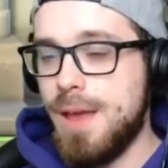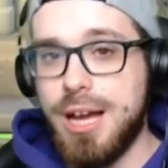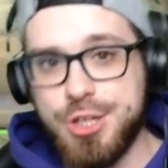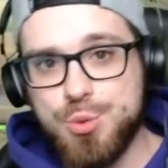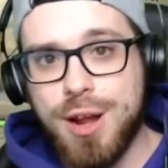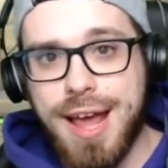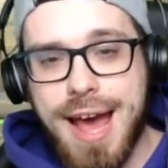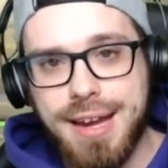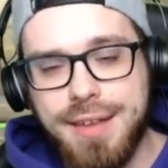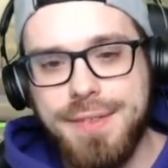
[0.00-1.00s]
I just want to
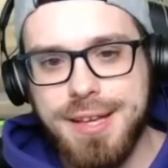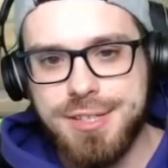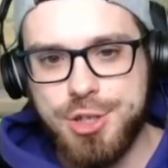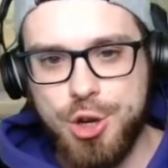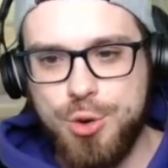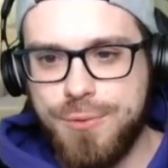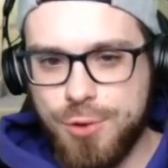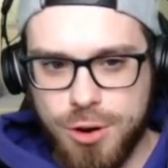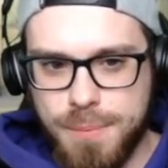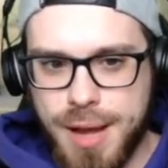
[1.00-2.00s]
add in this too
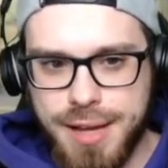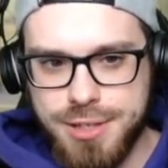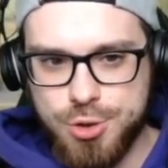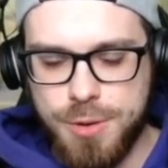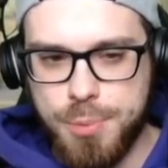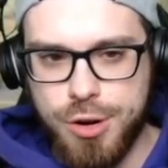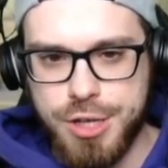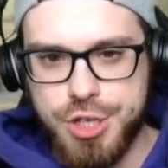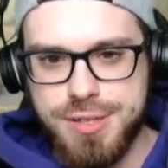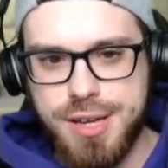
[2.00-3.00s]
for my sort of
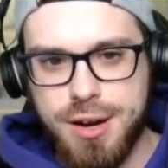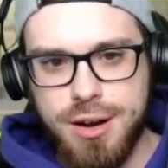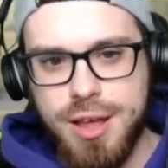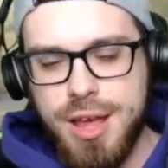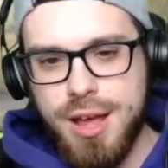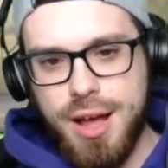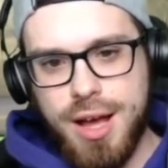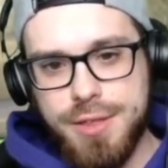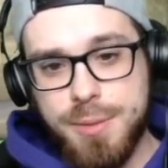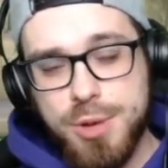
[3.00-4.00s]
predictions here.
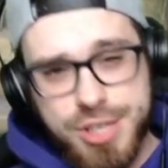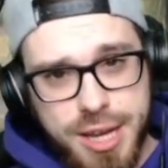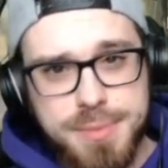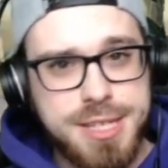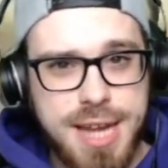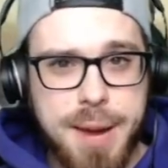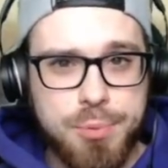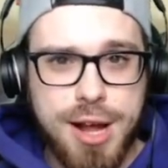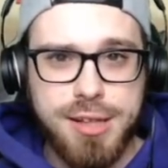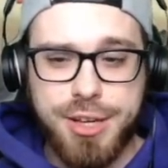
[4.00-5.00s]
The museum stamp
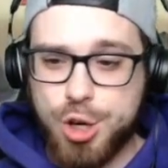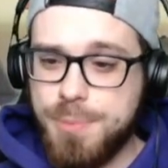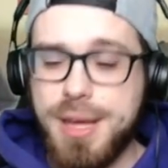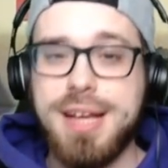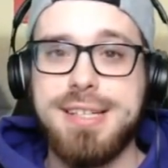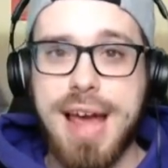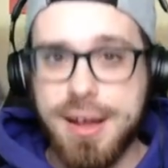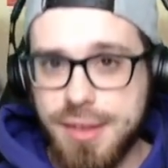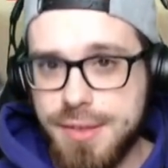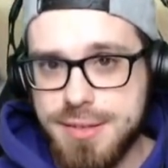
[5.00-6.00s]
rally could be
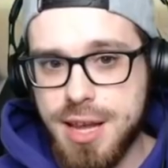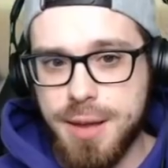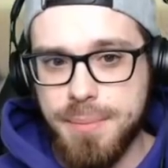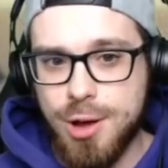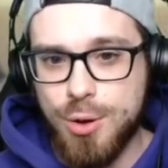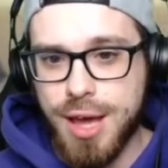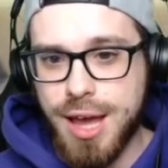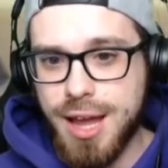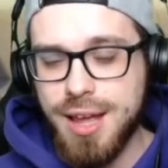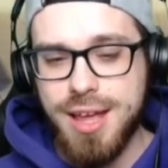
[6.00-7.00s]
exactly the same,
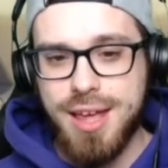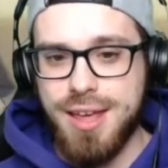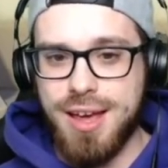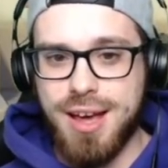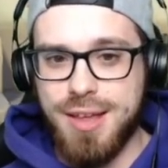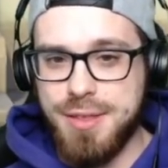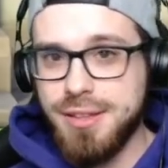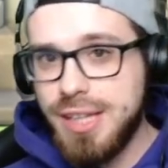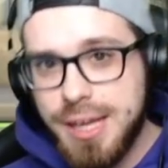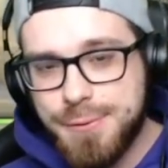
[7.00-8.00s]
okay? The
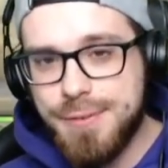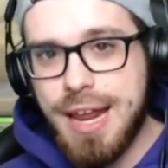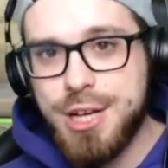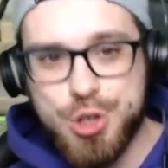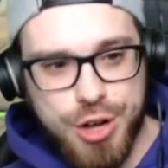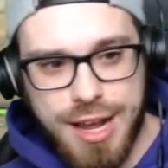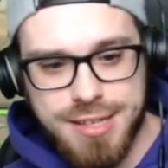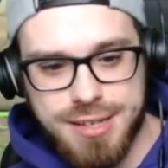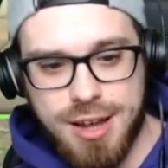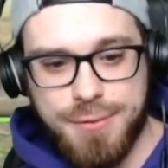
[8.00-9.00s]
Leaf Nature Day
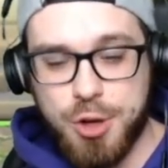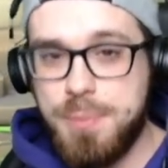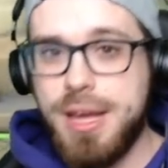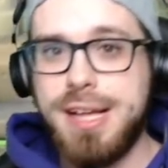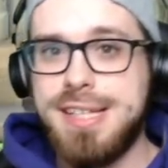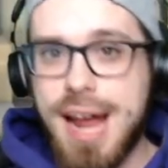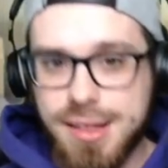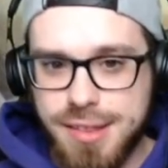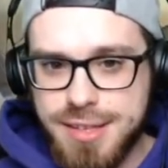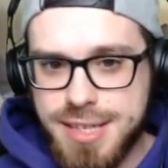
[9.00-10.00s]
stuff could be
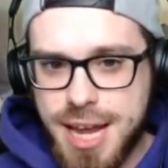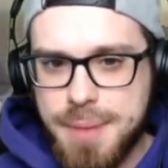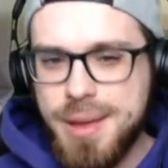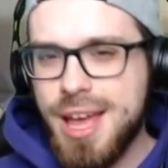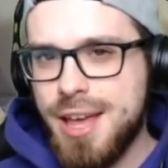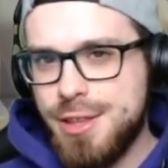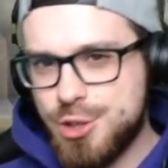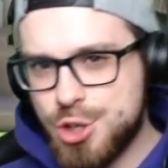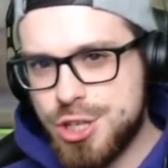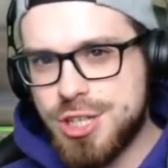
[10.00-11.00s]
exactly the same.
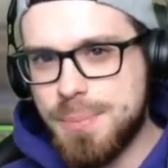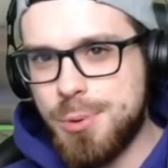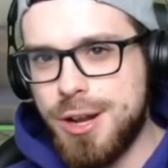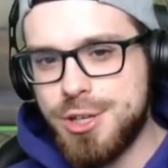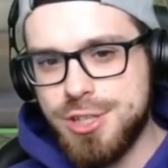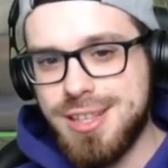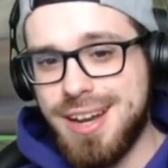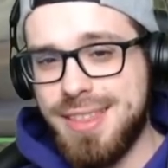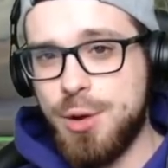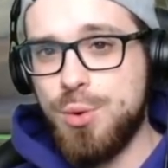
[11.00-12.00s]
These are just some predictions that
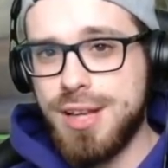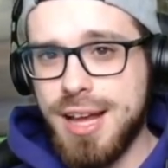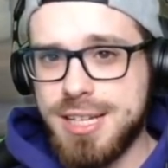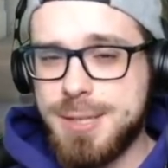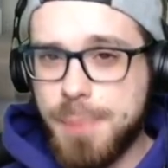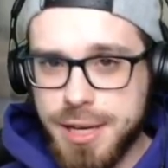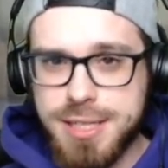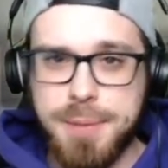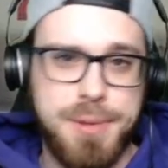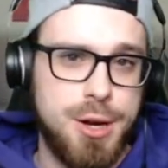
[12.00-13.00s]
I think would kind of
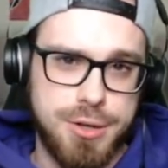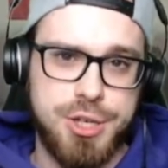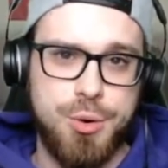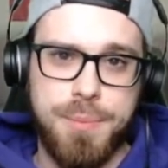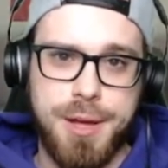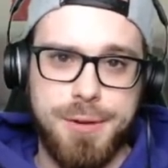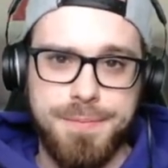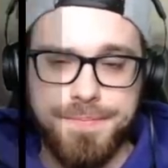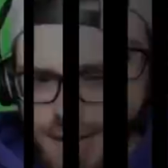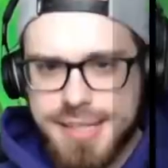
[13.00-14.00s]
spice up year 2 a bit.
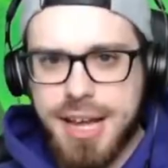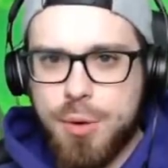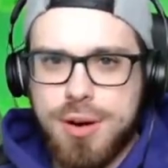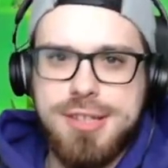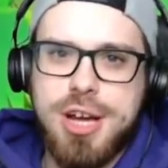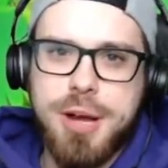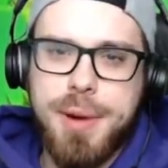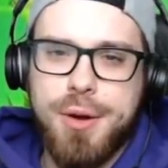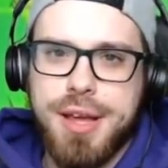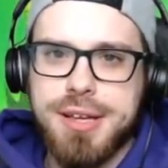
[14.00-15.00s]
The next thing I want to talk
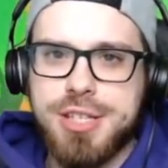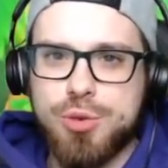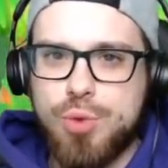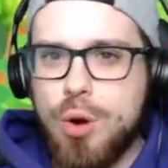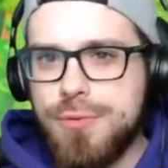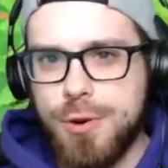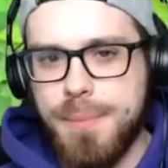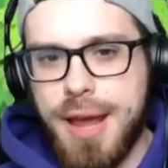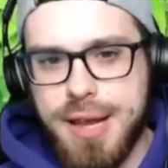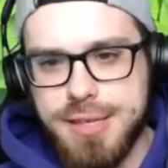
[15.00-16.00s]
about is the Rover
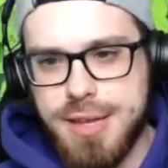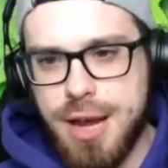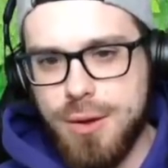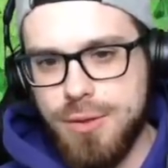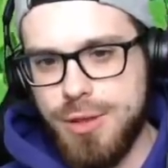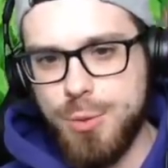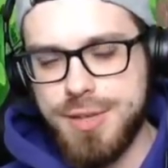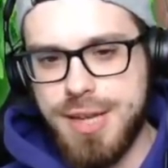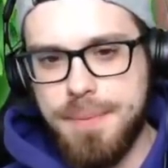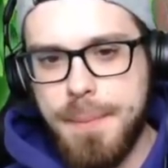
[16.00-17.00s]
Maze. Now, there
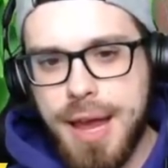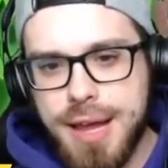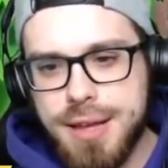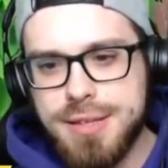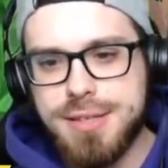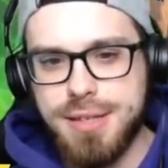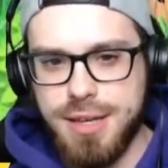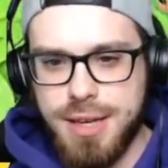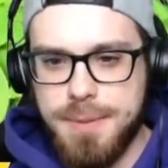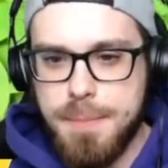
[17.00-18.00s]
was a maze
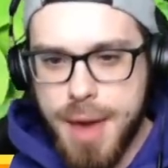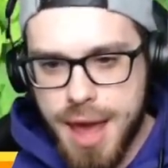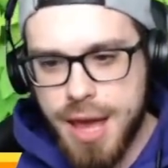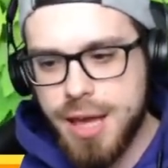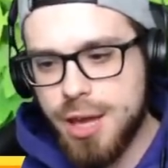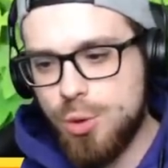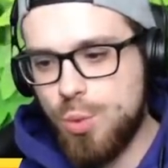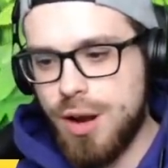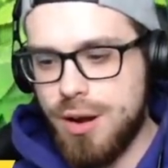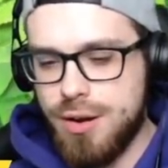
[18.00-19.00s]
in May
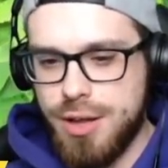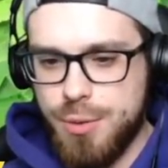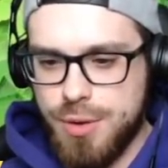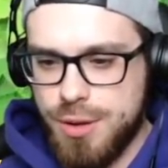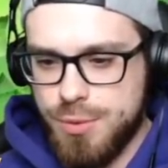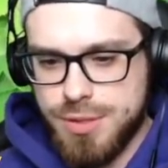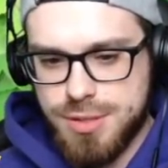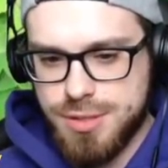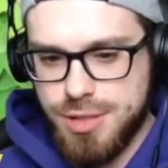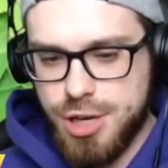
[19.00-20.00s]
where it
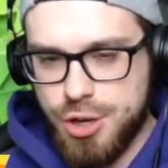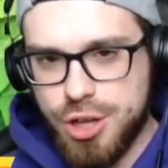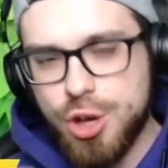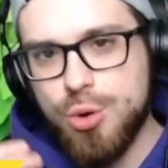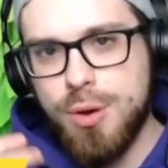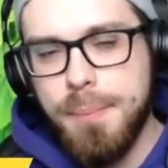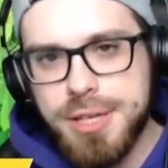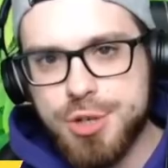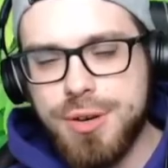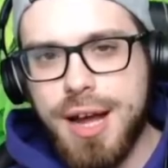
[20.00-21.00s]
was, you know, you can go to a
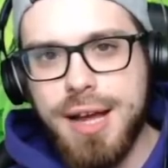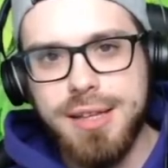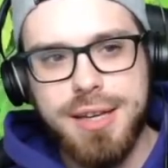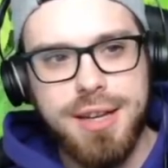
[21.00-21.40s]
mystery island.